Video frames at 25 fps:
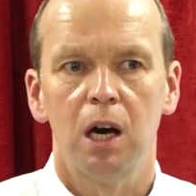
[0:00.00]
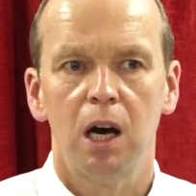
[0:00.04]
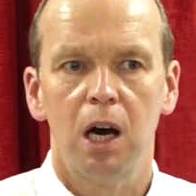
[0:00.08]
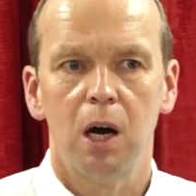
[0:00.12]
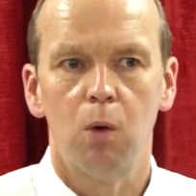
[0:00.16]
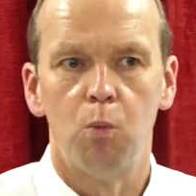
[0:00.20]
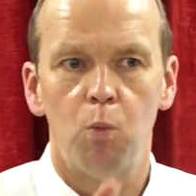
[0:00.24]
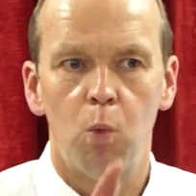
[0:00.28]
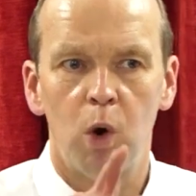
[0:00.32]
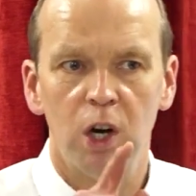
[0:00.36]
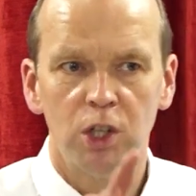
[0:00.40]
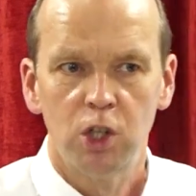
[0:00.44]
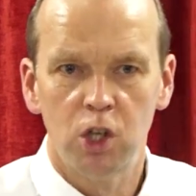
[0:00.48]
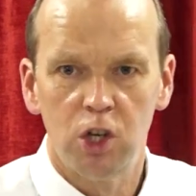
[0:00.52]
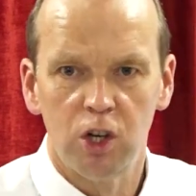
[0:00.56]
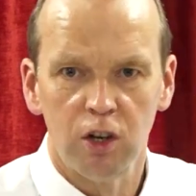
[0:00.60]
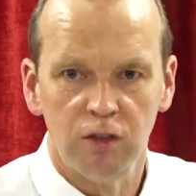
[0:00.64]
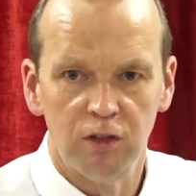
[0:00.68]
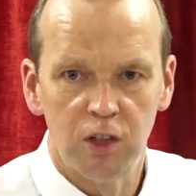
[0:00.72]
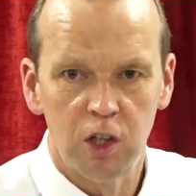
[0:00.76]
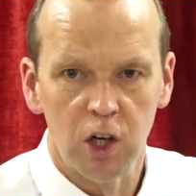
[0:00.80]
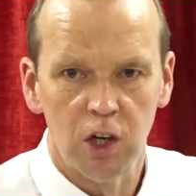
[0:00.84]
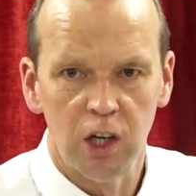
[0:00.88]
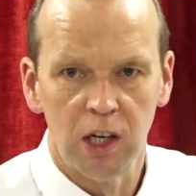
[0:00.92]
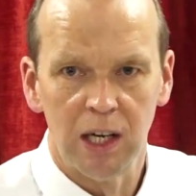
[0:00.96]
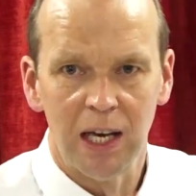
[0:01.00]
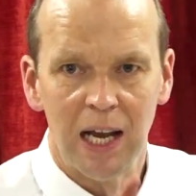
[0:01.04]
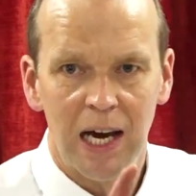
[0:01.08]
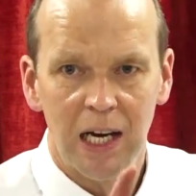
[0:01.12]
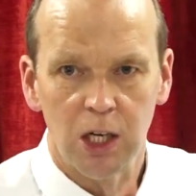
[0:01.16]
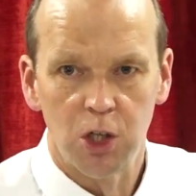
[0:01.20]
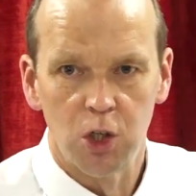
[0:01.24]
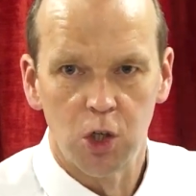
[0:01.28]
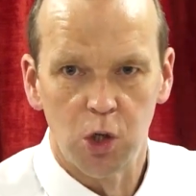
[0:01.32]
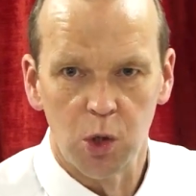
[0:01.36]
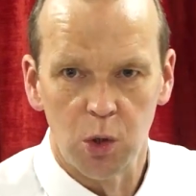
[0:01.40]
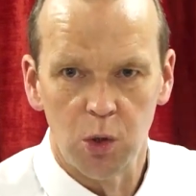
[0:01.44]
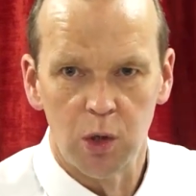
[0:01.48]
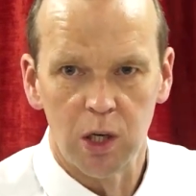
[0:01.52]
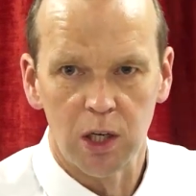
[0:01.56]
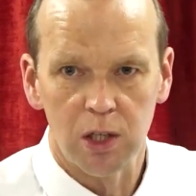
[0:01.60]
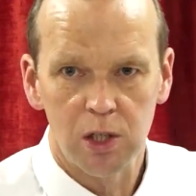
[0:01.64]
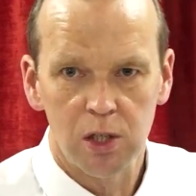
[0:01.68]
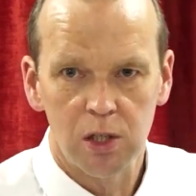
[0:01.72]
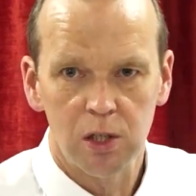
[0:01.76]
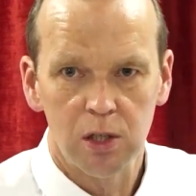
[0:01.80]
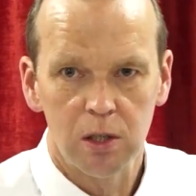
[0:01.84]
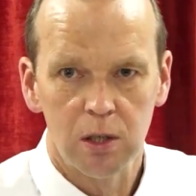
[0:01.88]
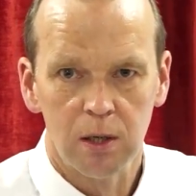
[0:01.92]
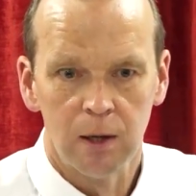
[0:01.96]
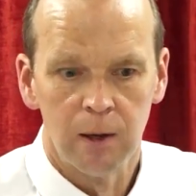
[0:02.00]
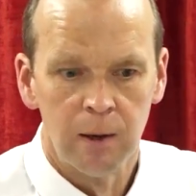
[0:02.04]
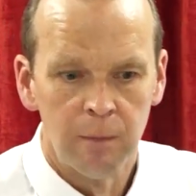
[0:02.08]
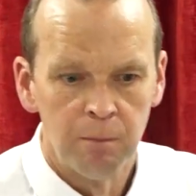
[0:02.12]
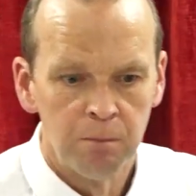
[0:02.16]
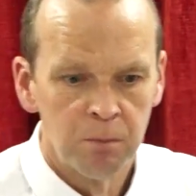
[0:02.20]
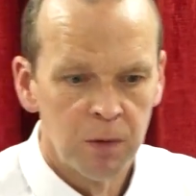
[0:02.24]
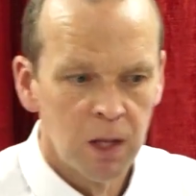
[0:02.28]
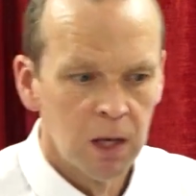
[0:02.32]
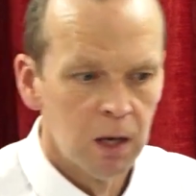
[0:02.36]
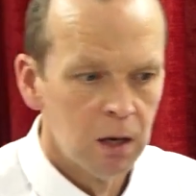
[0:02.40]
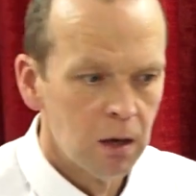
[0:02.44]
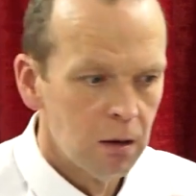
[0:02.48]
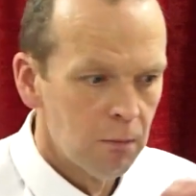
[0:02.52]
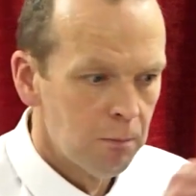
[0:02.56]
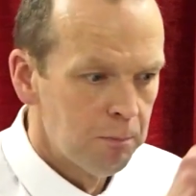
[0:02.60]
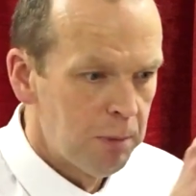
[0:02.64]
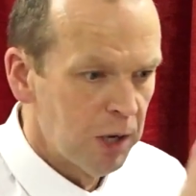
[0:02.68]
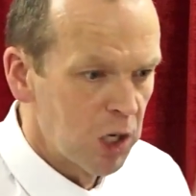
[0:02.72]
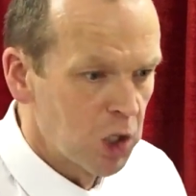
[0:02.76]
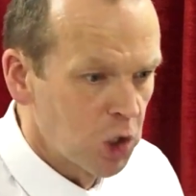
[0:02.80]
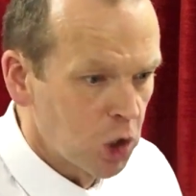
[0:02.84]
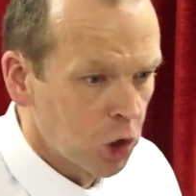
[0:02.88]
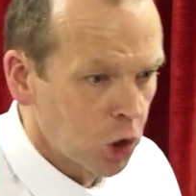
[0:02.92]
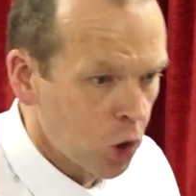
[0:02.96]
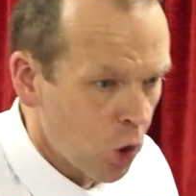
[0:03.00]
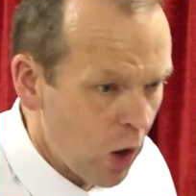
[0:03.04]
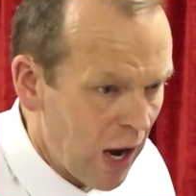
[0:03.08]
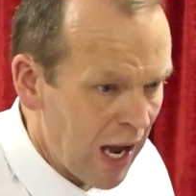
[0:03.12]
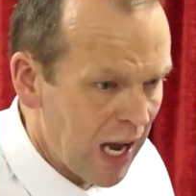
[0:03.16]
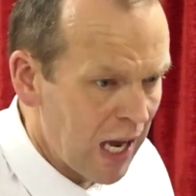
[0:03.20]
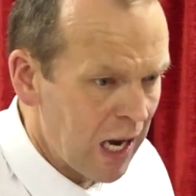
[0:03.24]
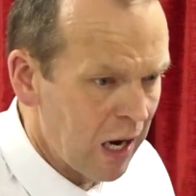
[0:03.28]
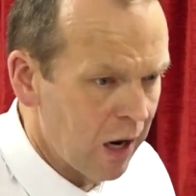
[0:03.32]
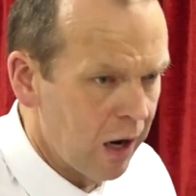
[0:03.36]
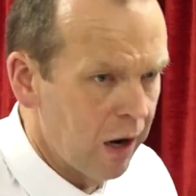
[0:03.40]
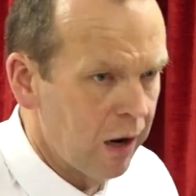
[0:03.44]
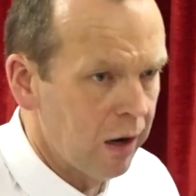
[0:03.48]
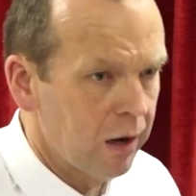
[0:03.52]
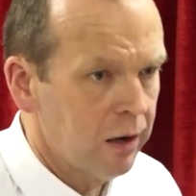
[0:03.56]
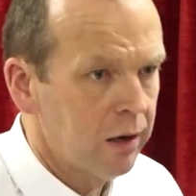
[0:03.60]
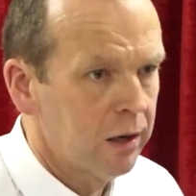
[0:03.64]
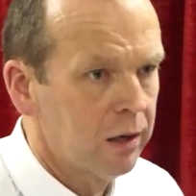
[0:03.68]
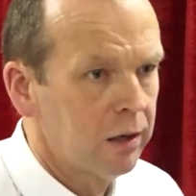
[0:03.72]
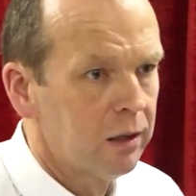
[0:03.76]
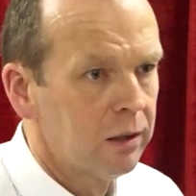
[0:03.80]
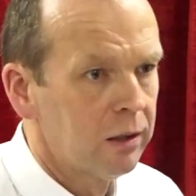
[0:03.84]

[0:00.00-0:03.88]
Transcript: and what you've done, like Judas. Betrayer.